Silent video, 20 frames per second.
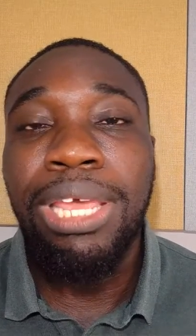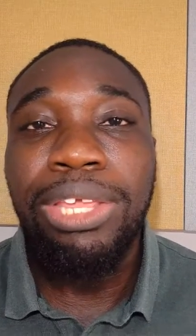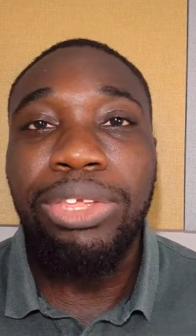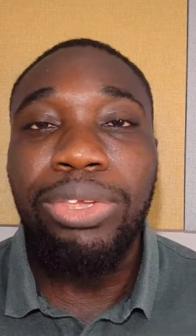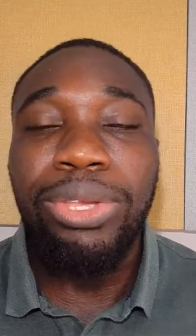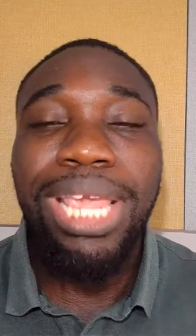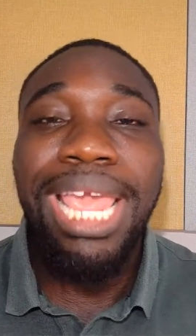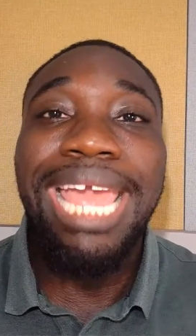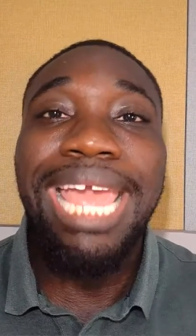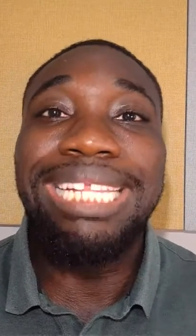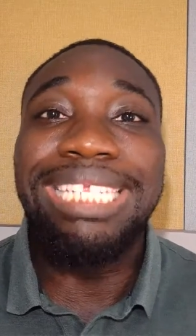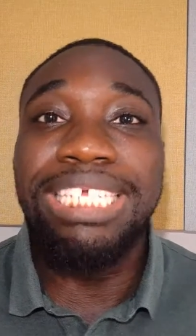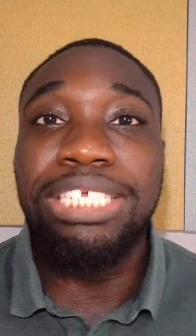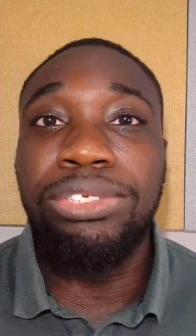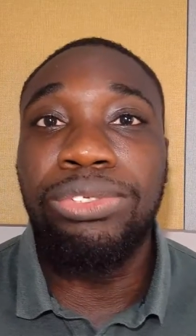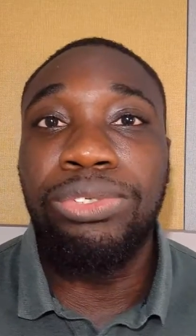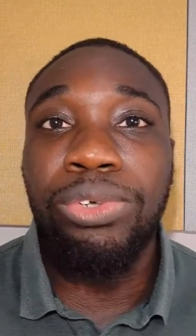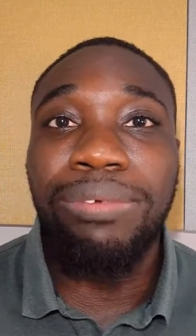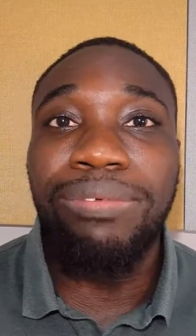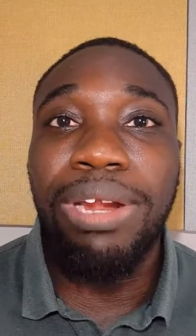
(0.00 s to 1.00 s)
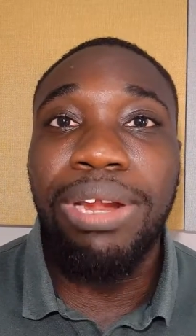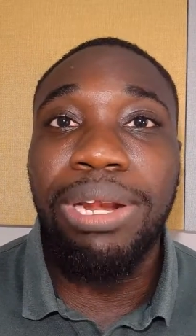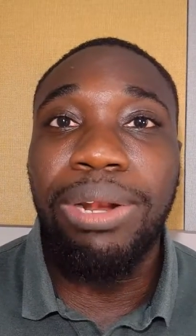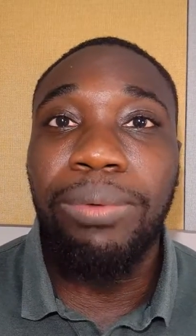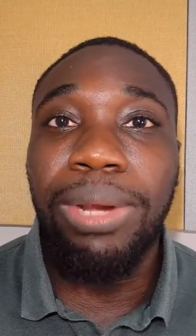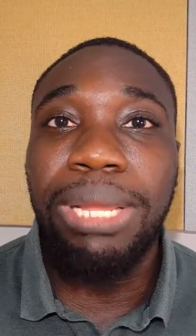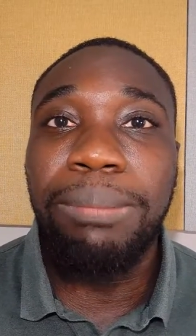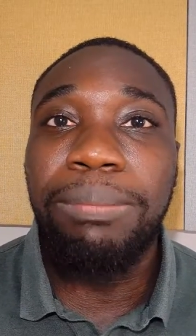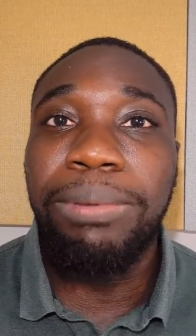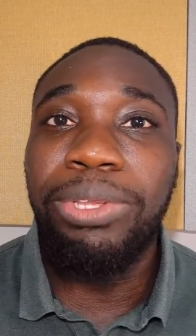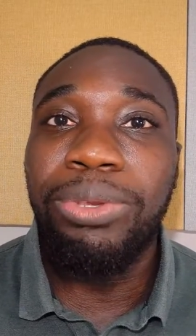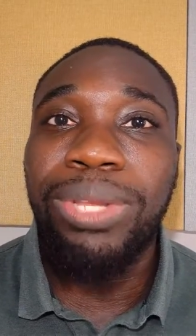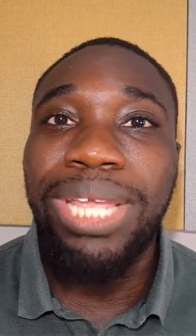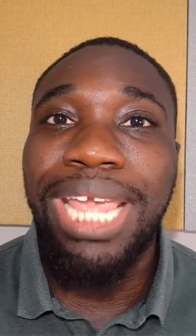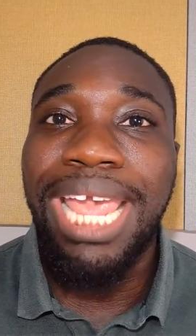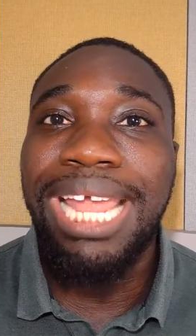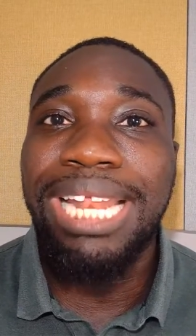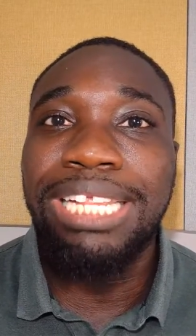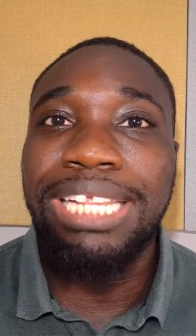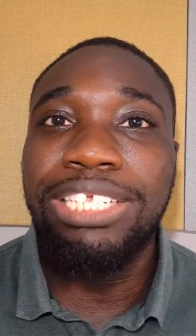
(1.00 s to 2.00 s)
You can't just join right away, but you
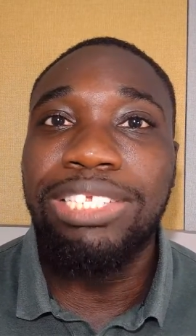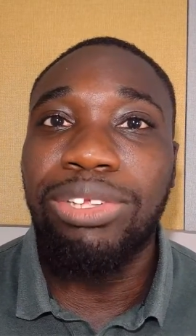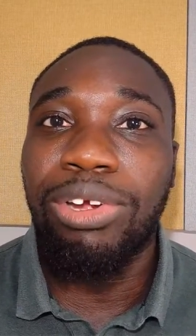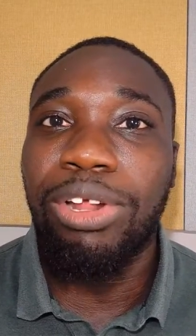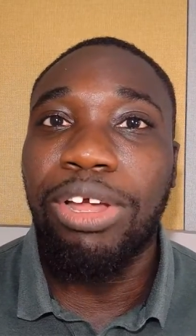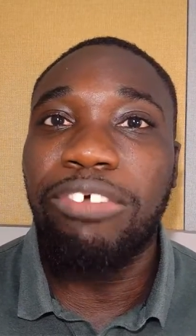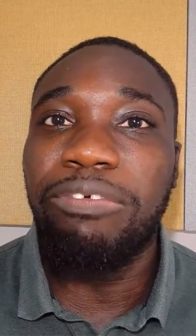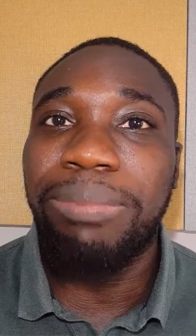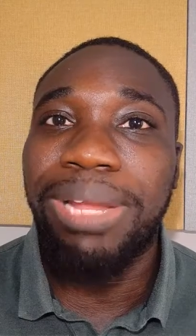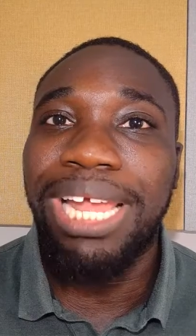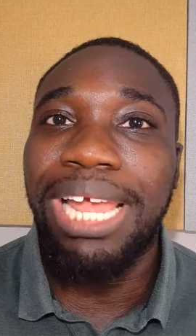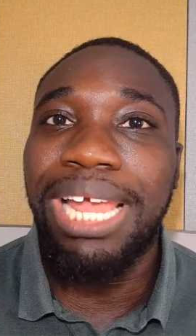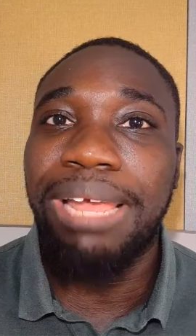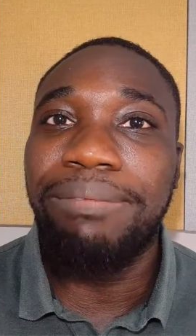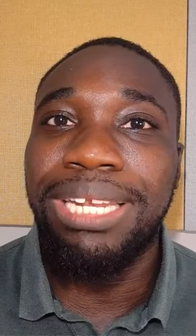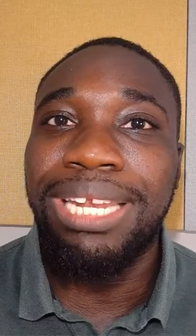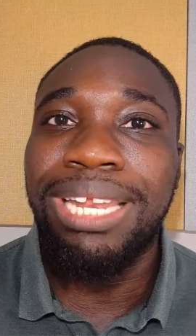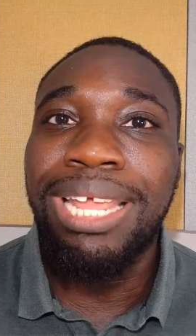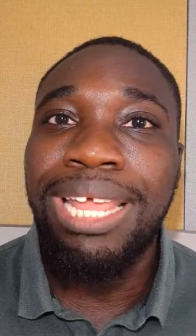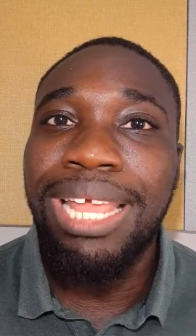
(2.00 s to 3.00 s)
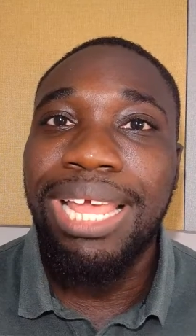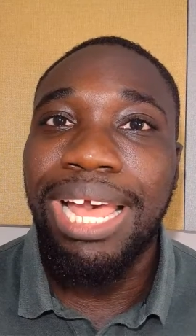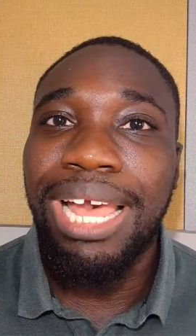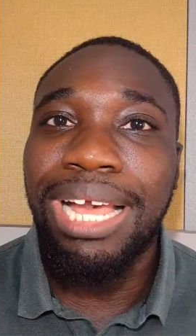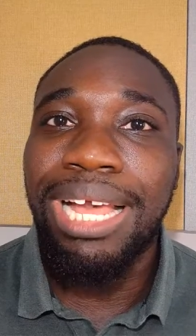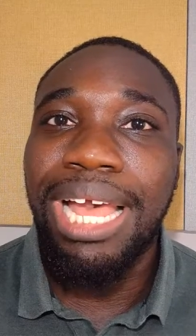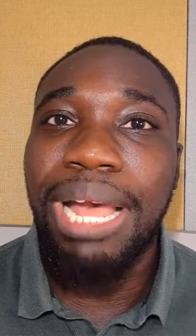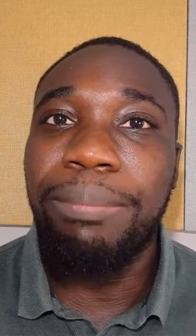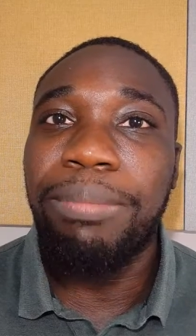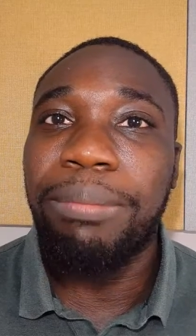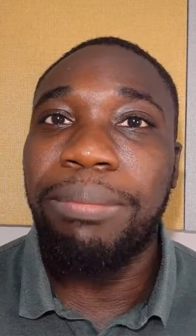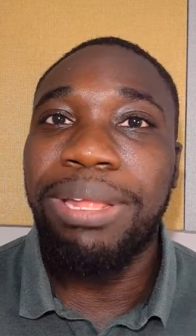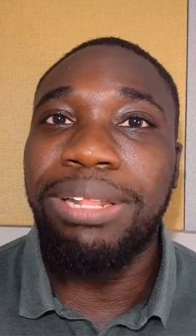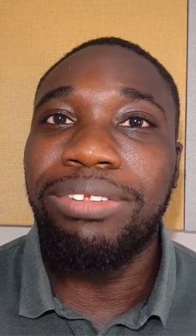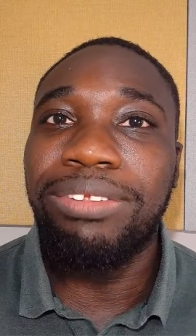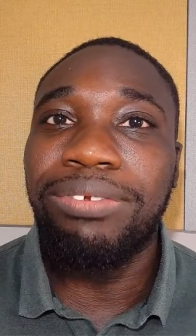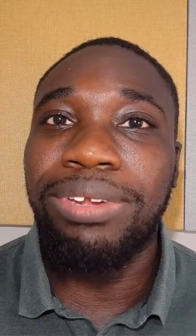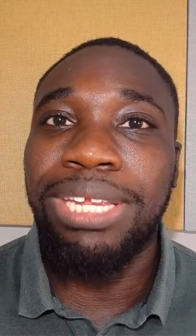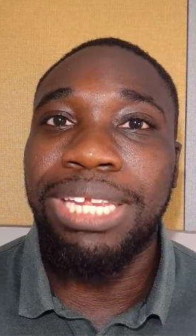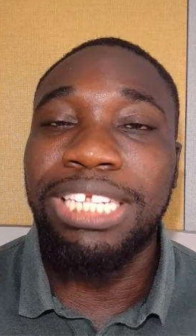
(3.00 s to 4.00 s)
can start off by having a
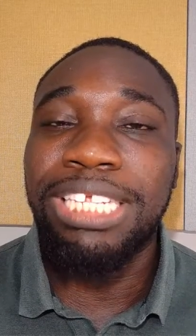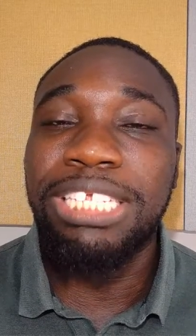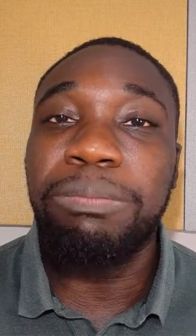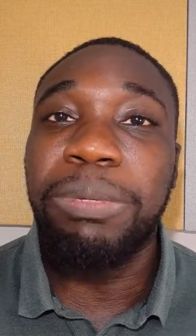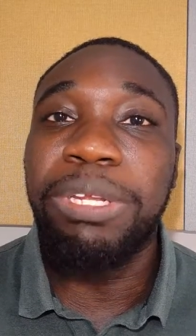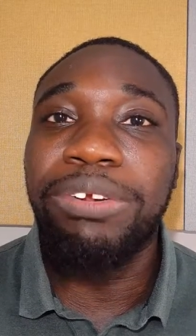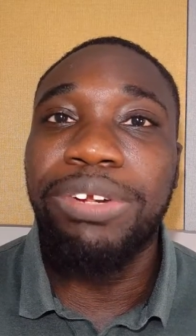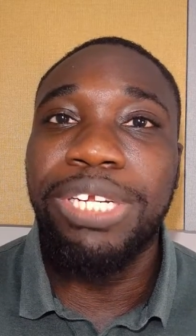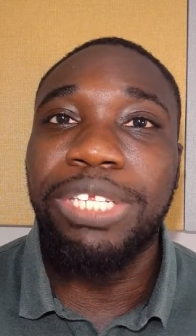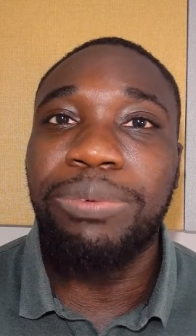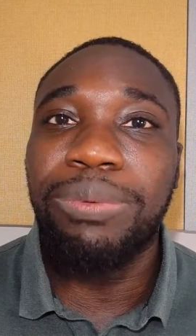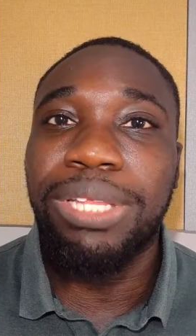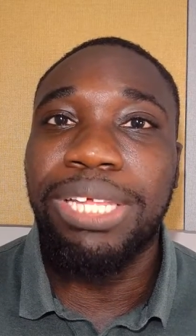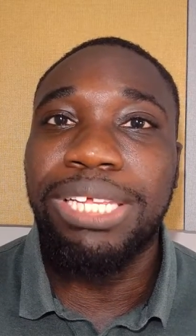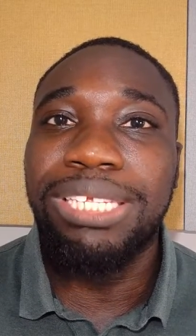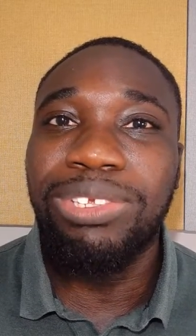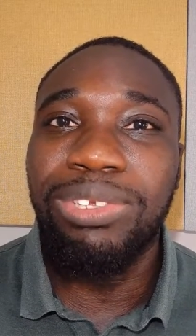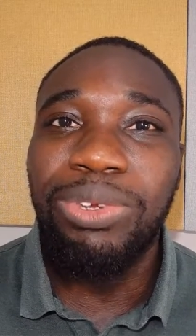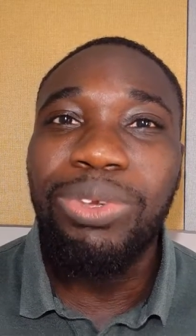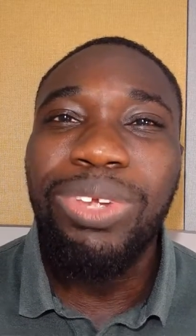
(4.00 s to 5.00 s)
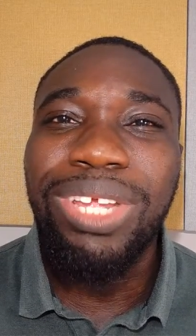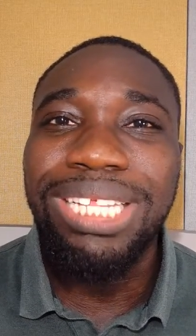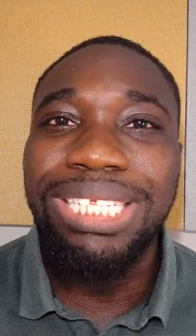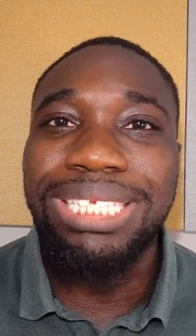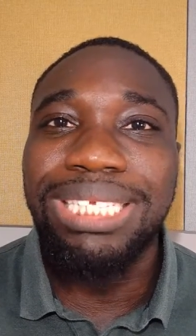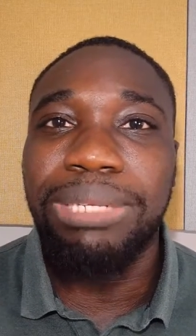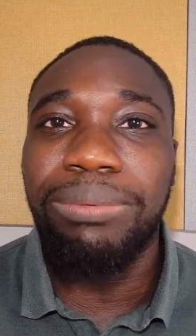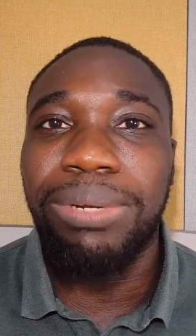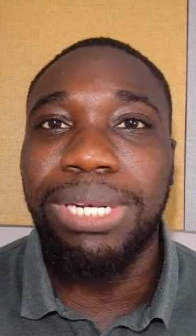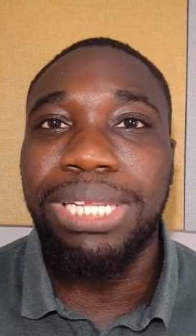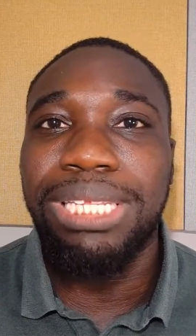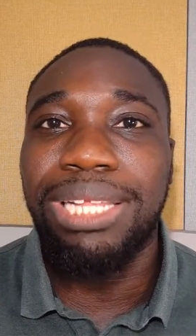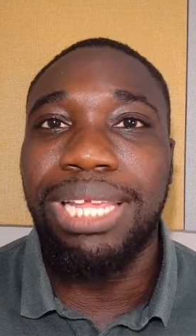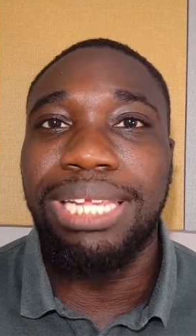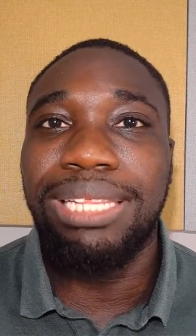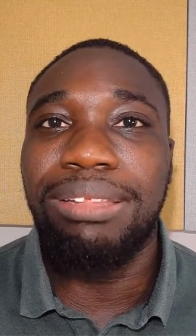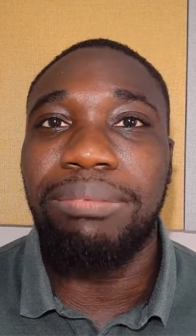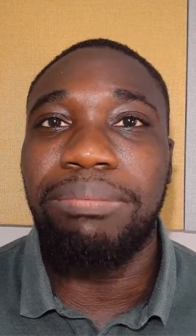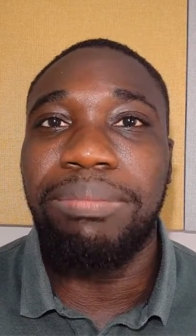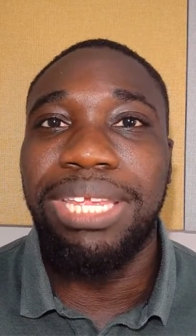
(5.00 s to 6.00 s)
complimentary experience with us so you can see what it's
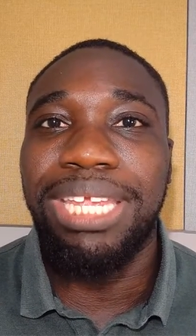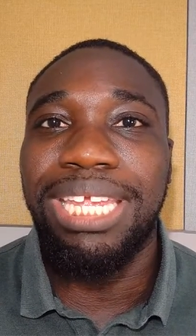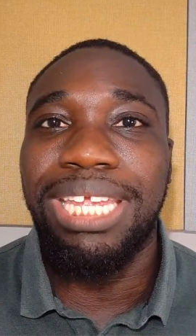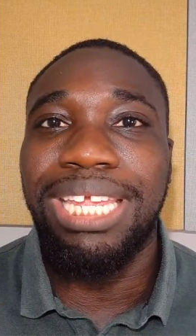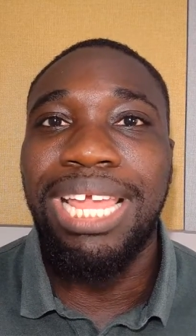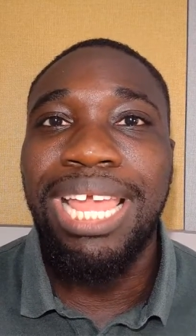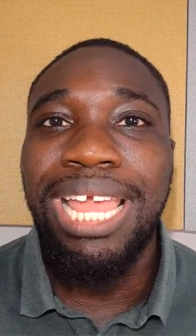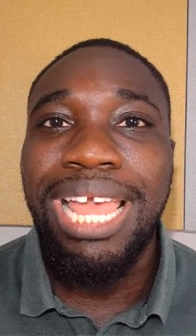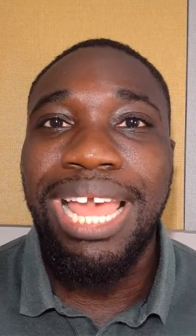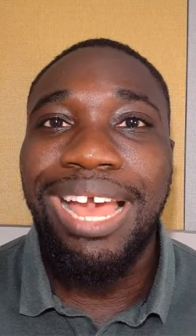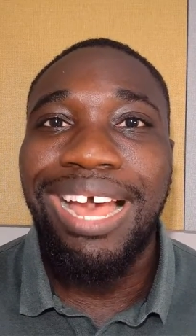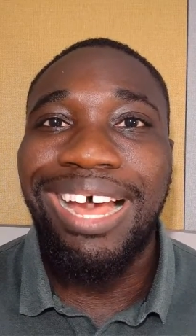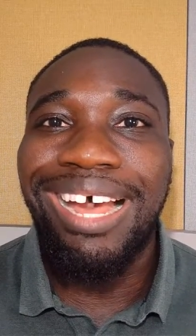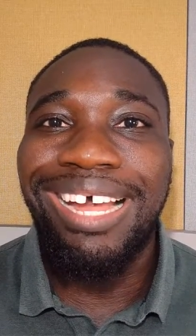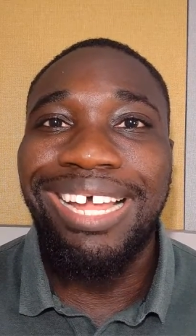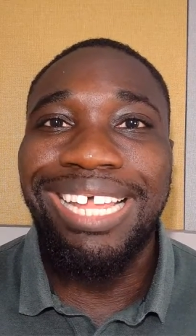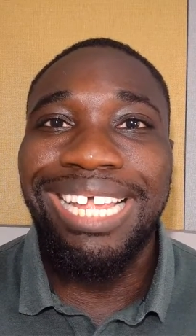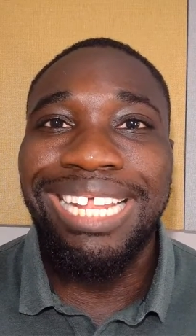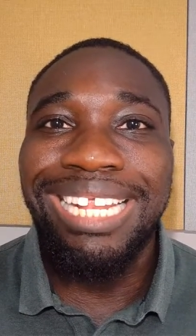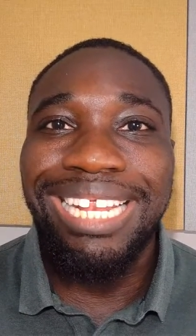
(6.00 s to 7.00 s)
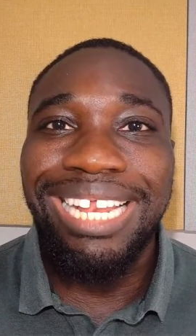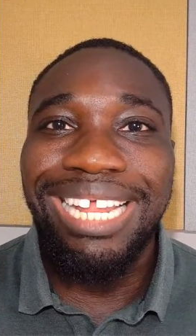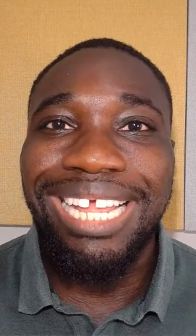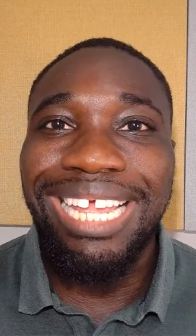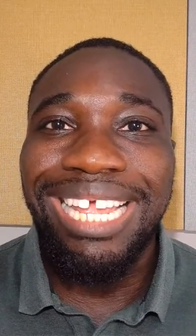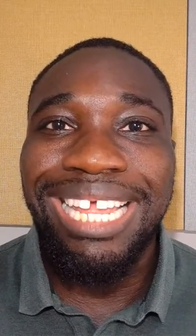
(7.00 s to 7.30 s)
like to be uh, in,